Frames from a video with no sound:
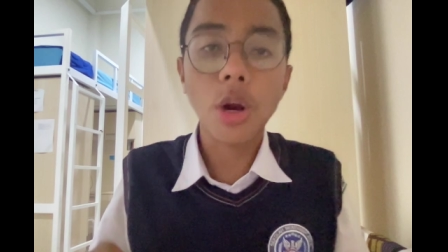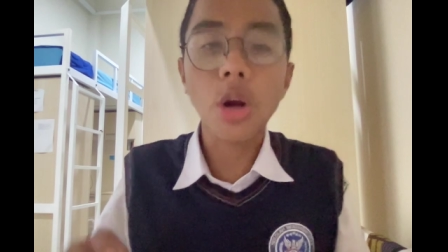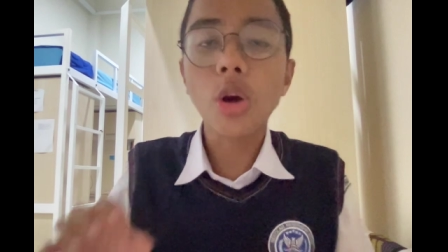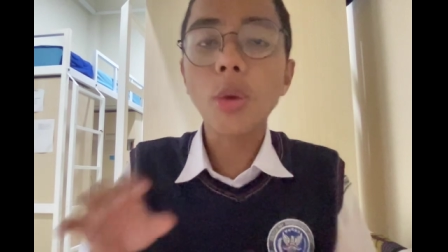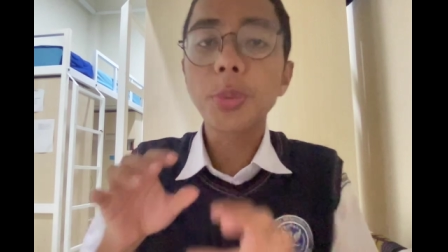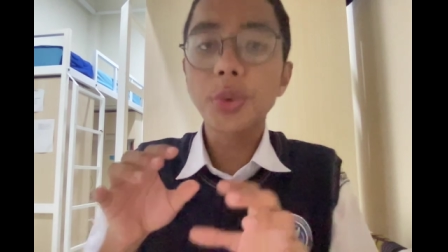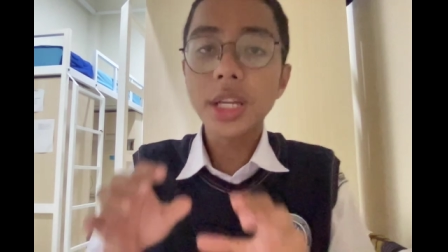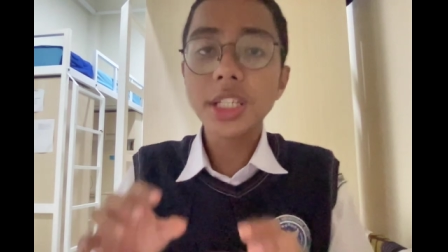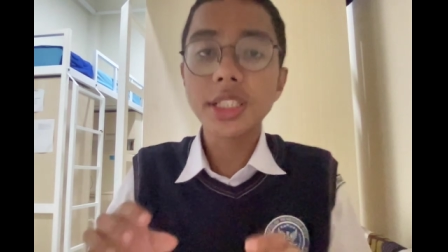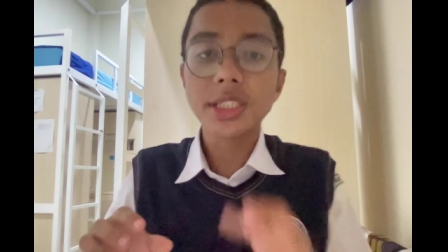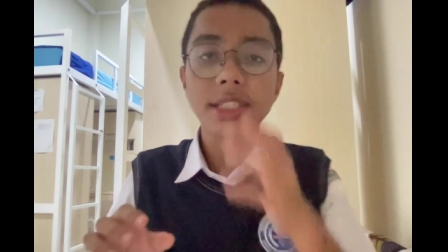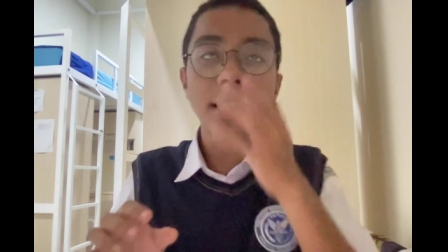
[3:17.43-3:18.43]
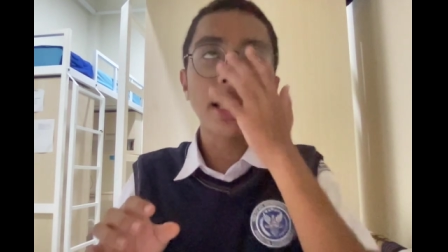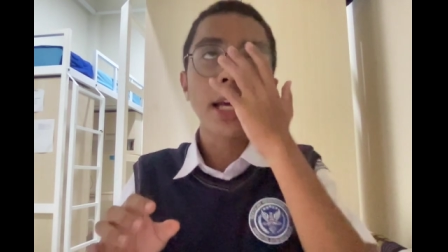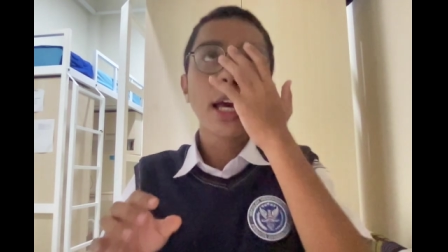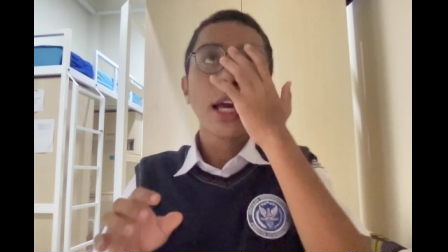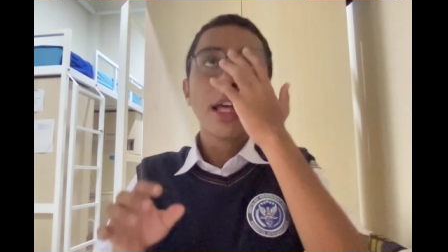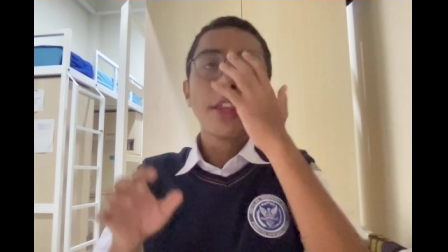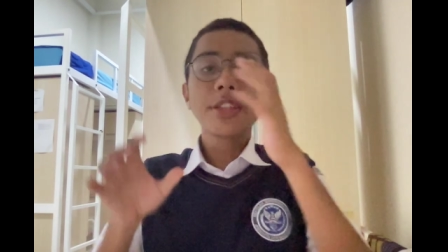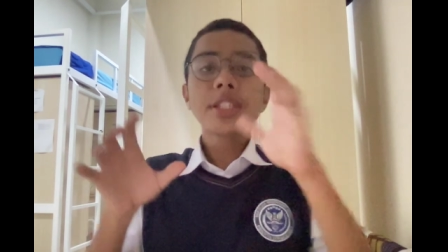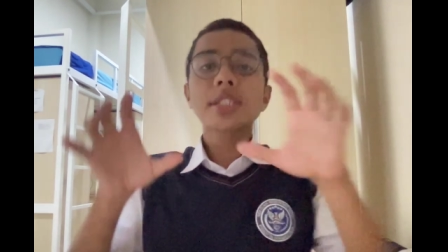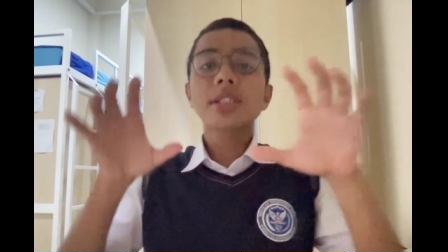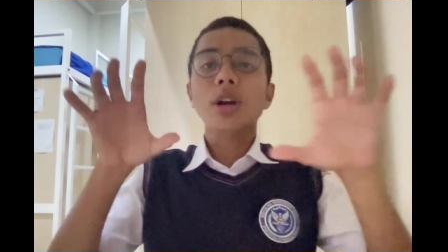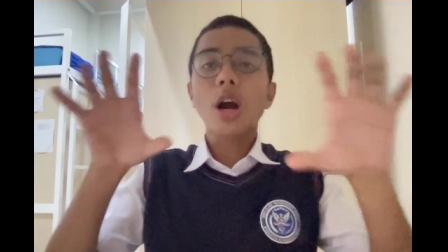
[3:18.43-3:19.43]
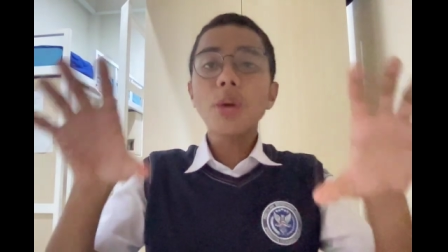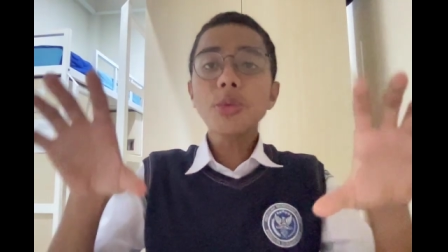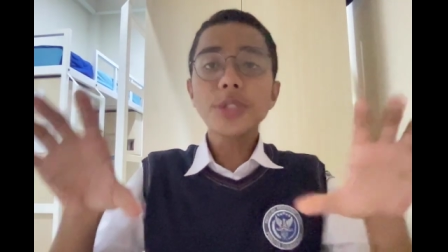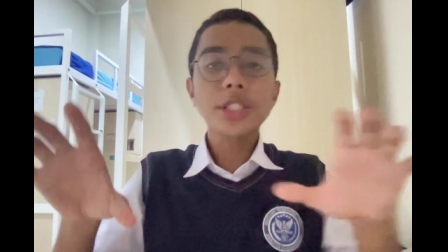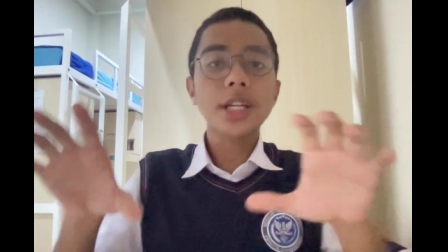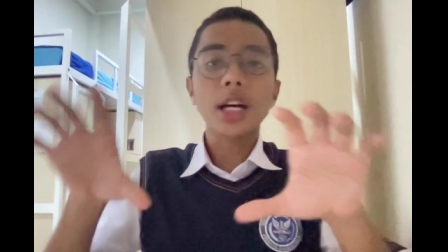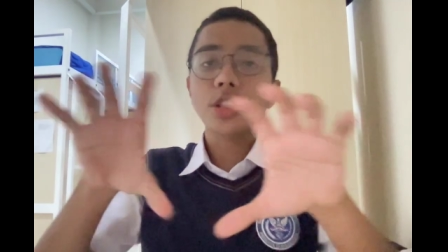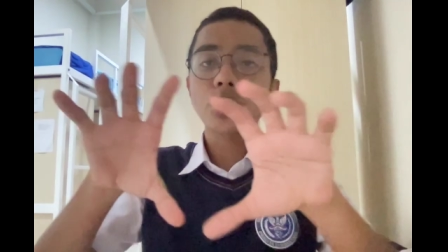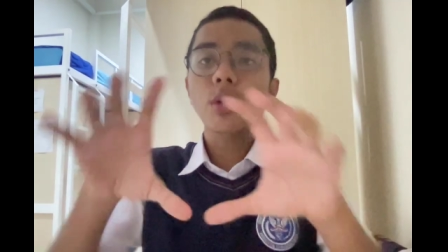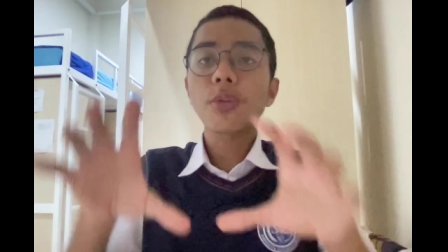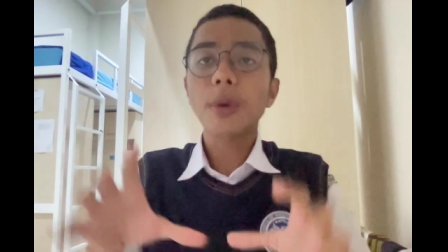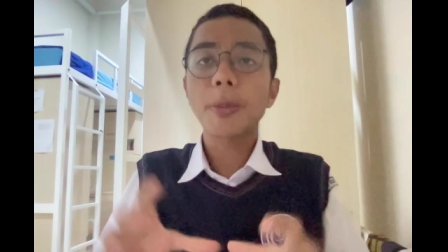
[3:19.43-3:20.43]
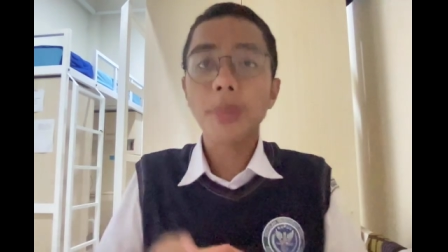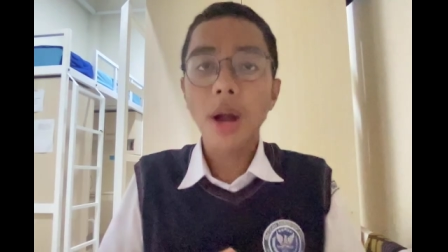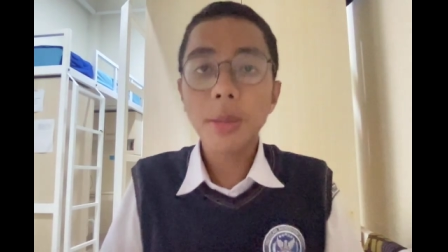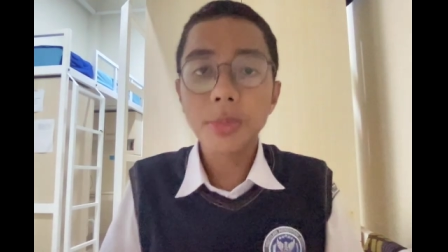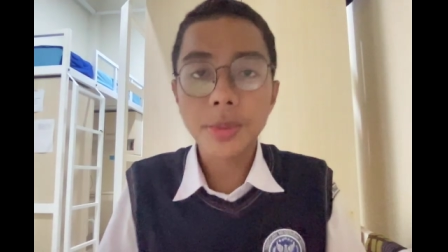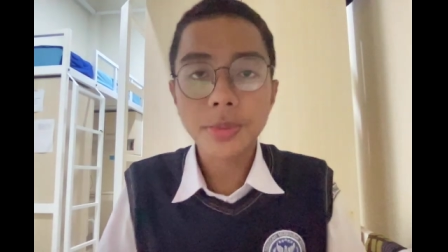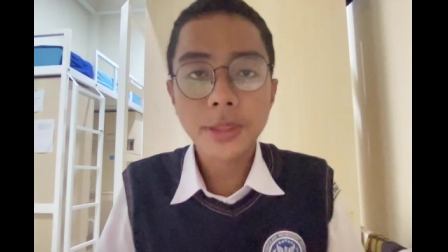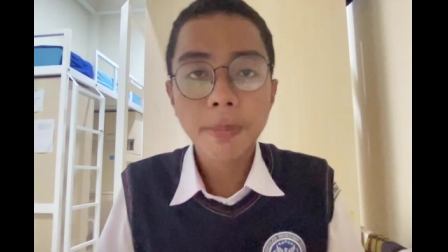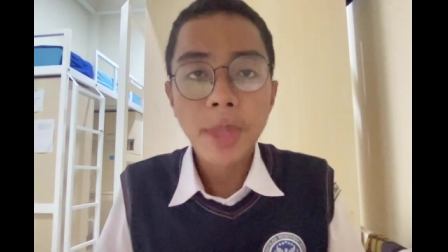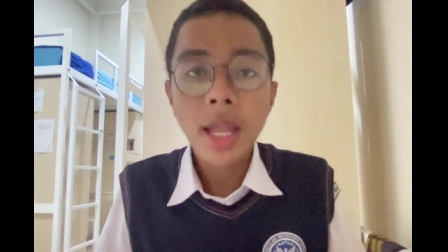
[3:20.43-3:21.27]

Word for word: cooperations that these countries are solve problems.